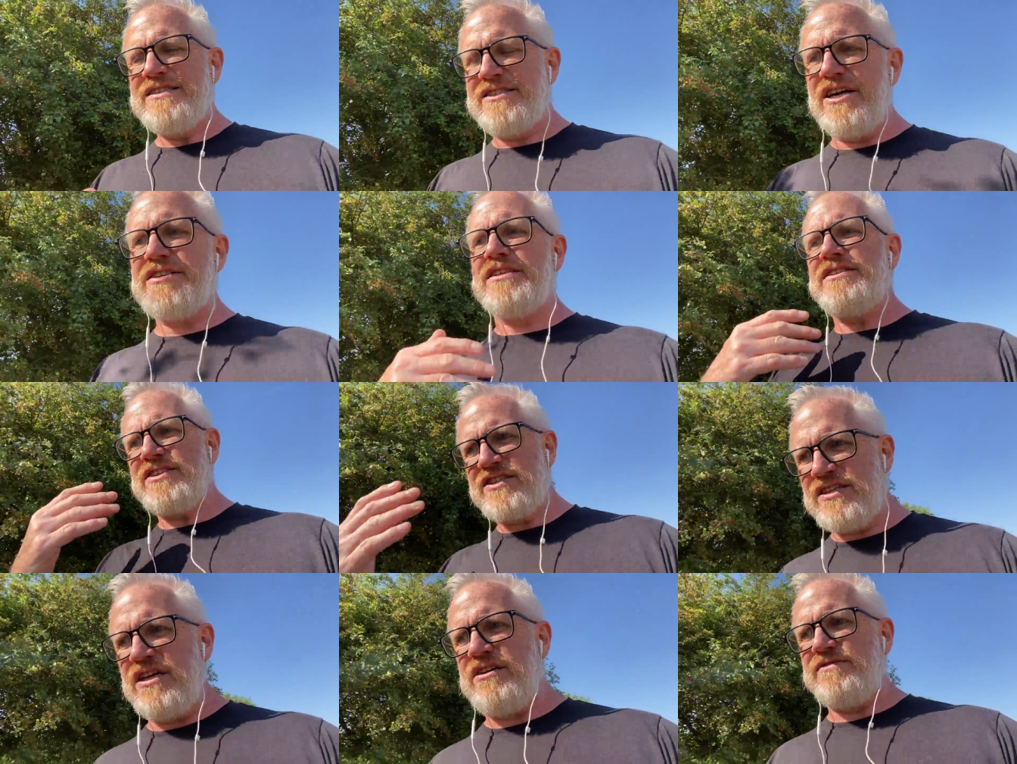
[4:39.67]
doesn't
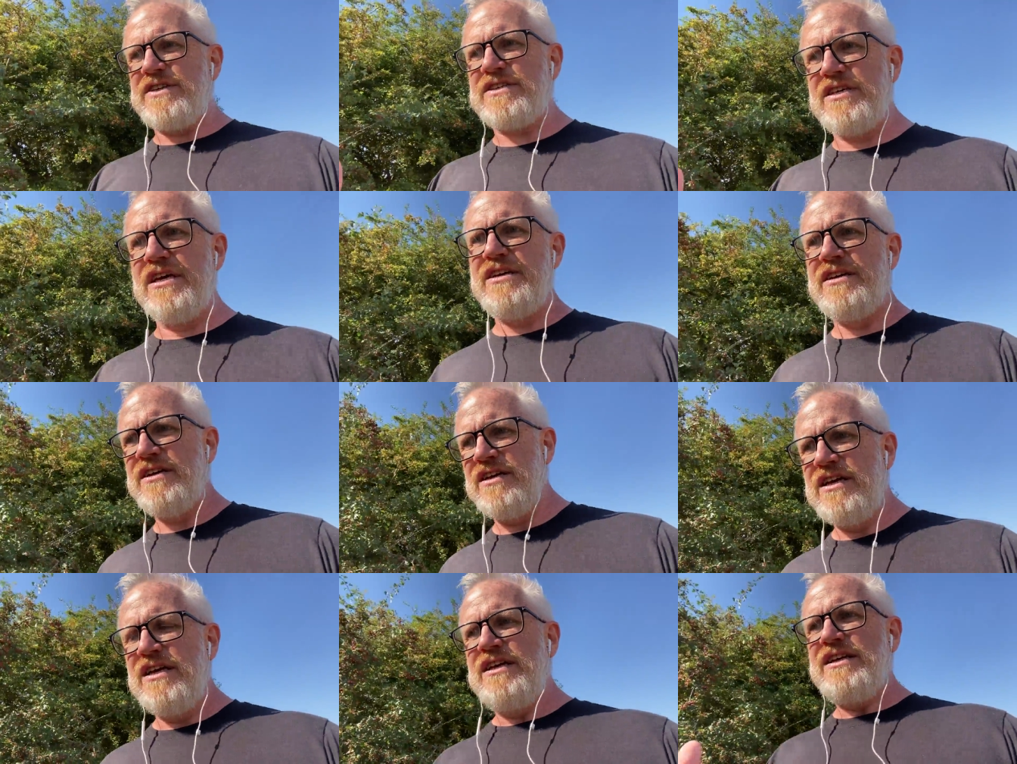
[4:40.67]
serve us.
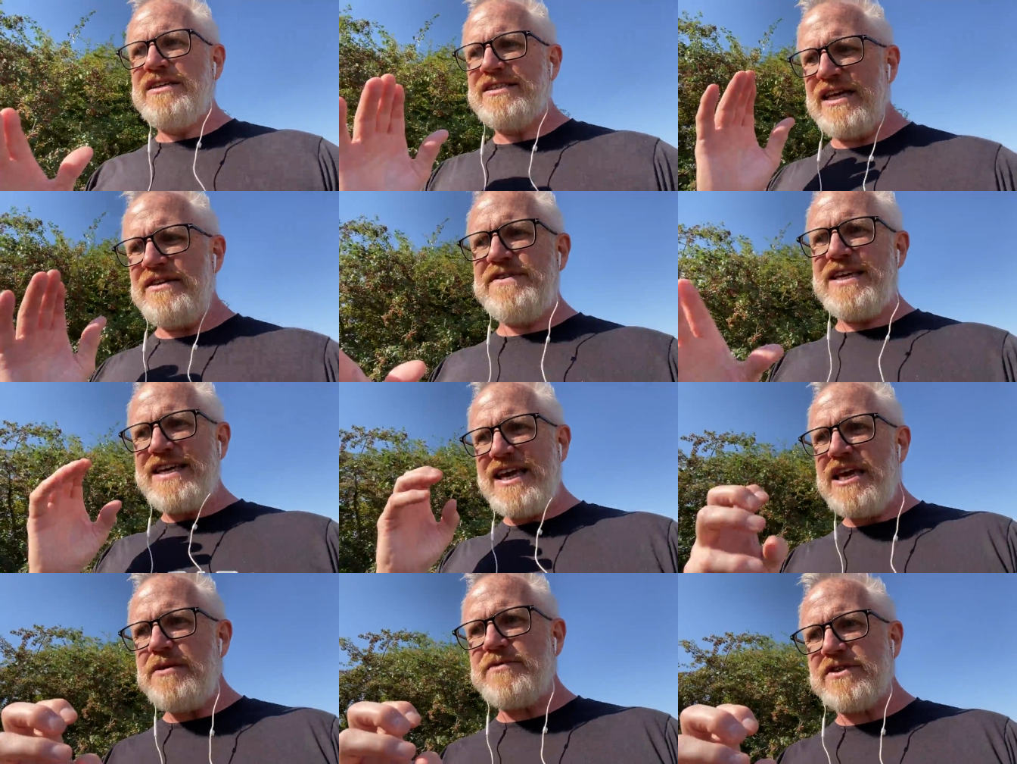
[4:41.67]
Safety
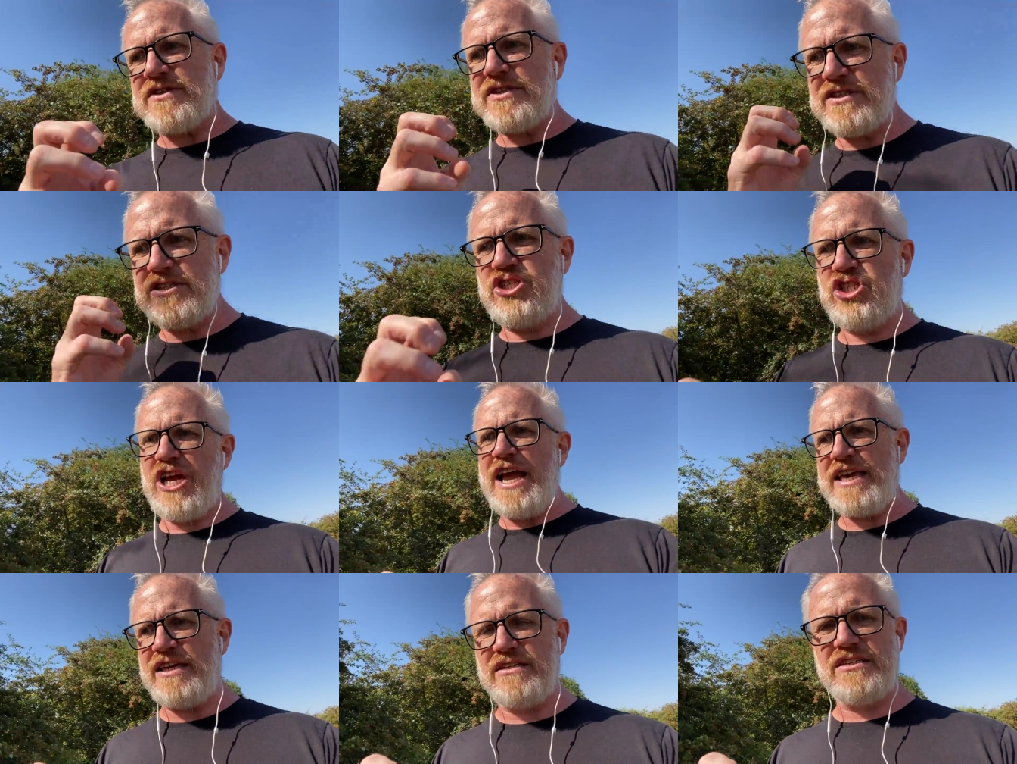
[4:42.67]
keeps us
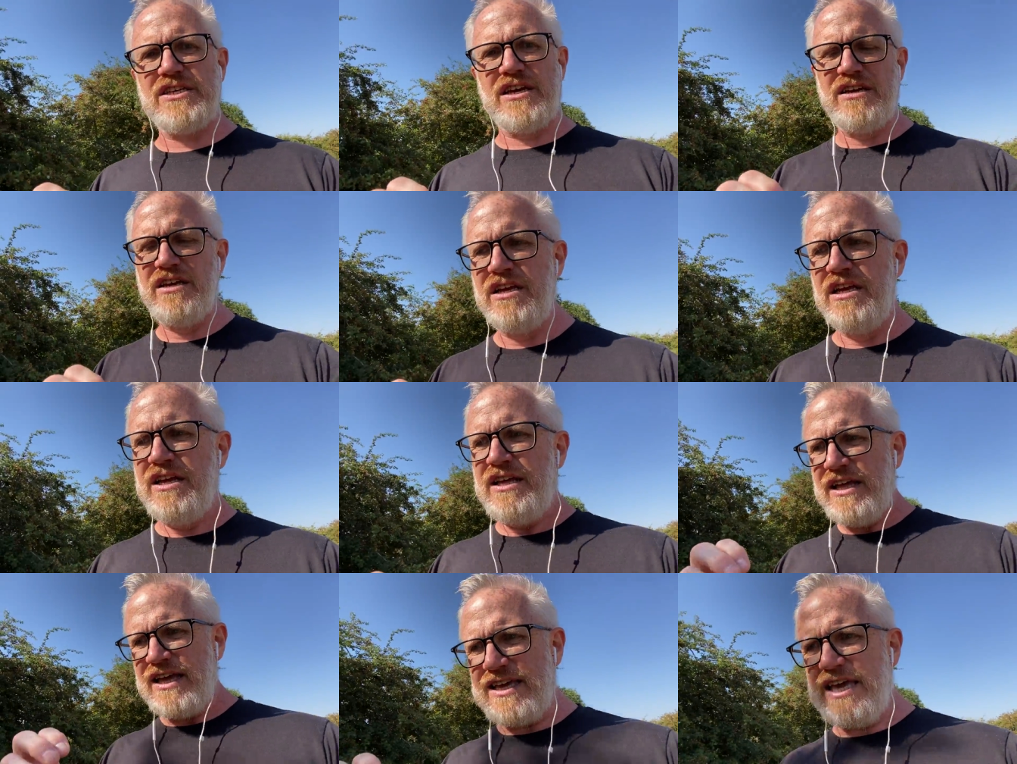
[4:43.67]
chained.
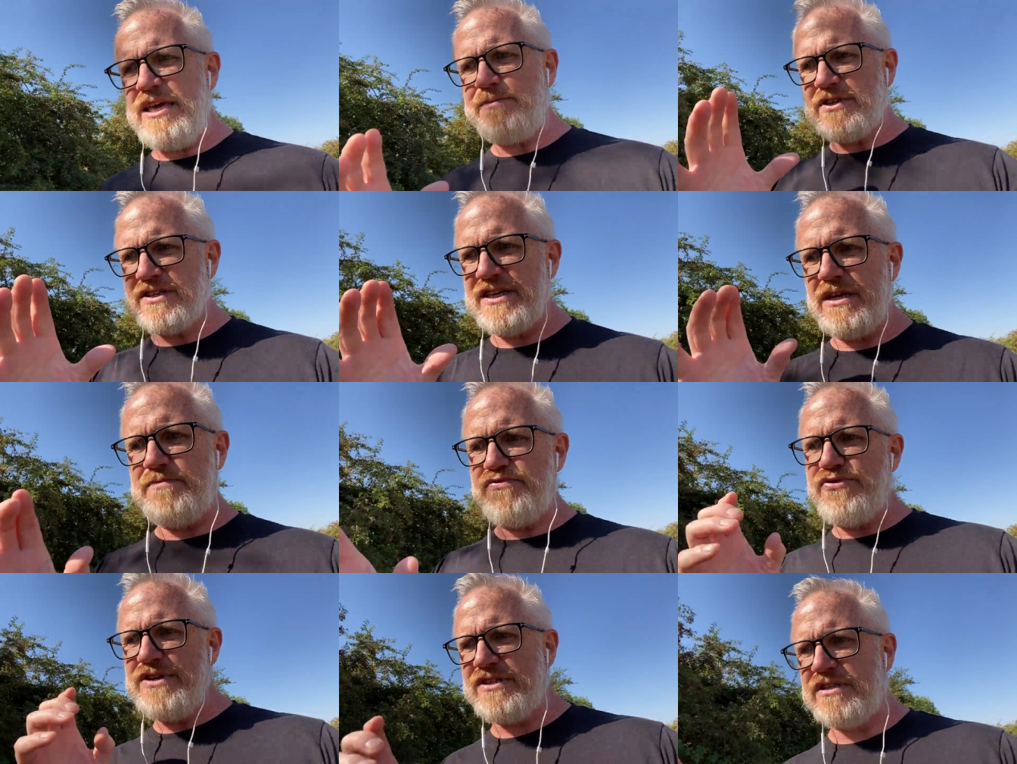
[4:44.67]
It keeps us in a
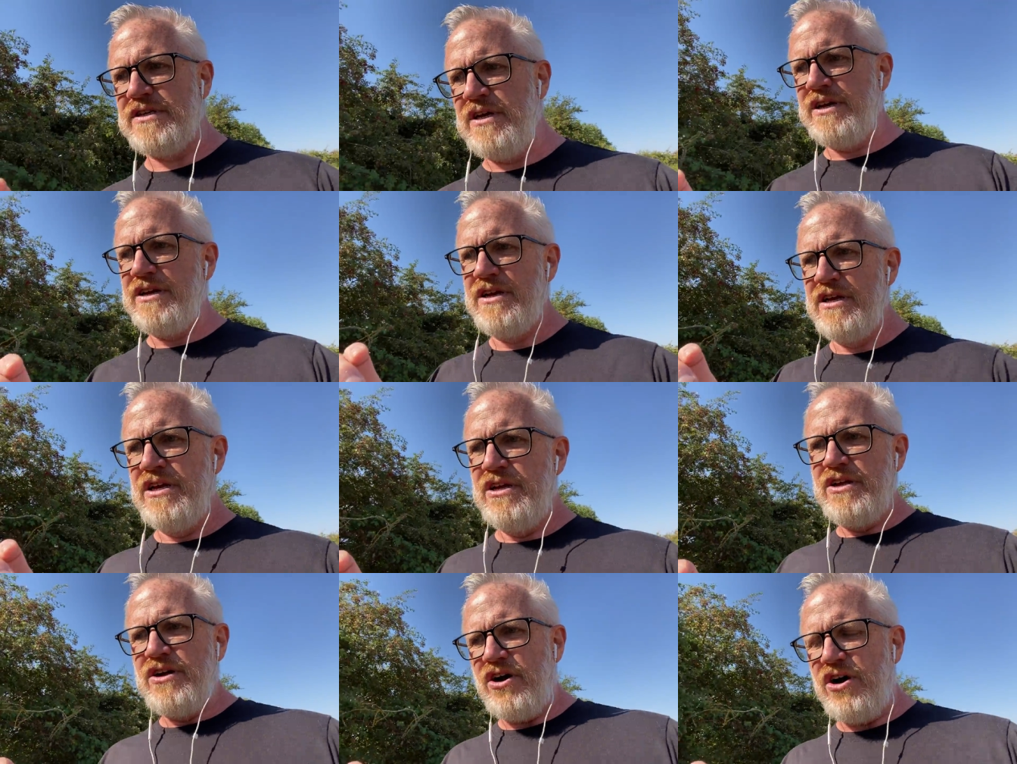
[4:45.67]
prison
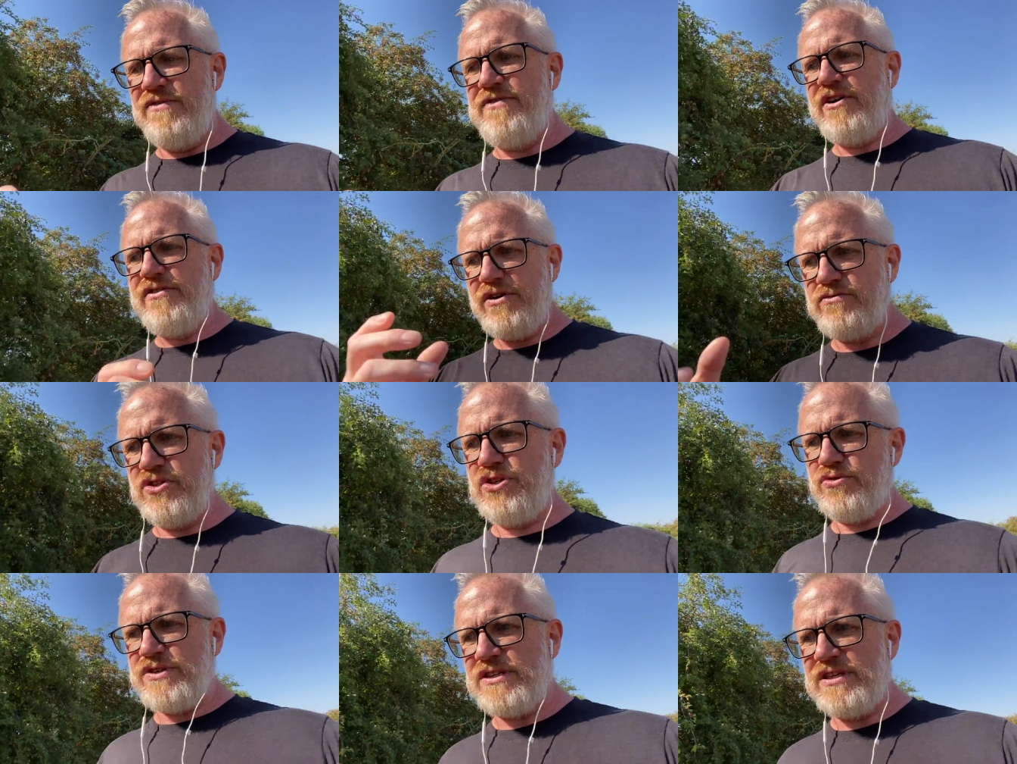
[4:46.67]
of our own
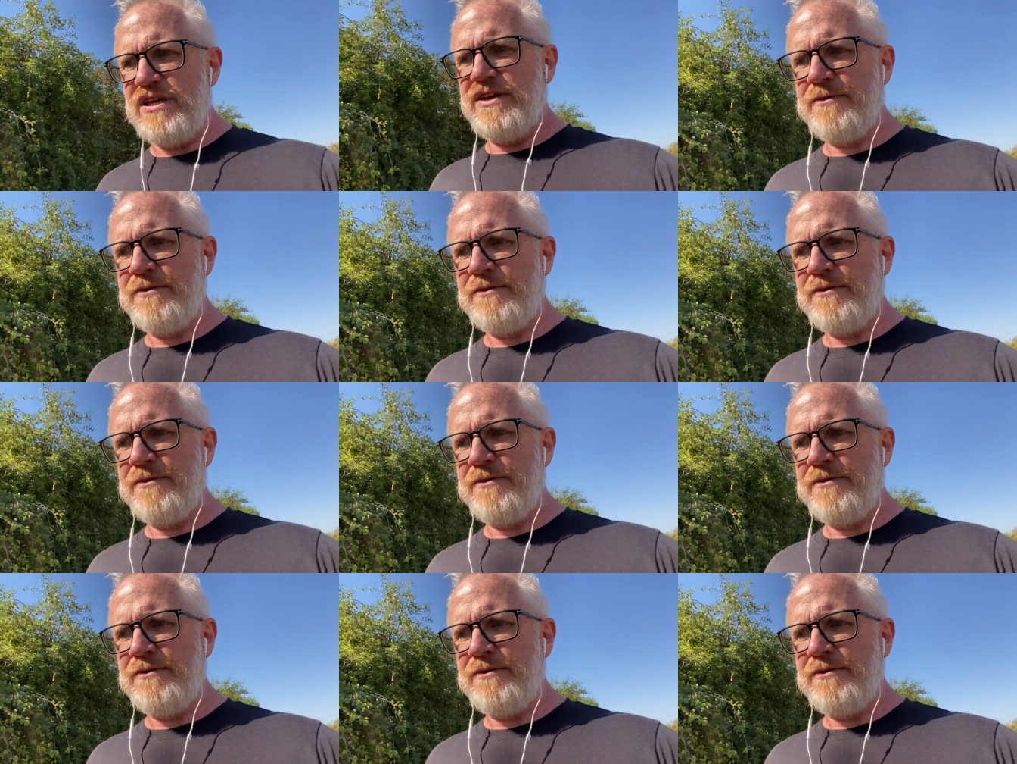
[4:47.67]
choice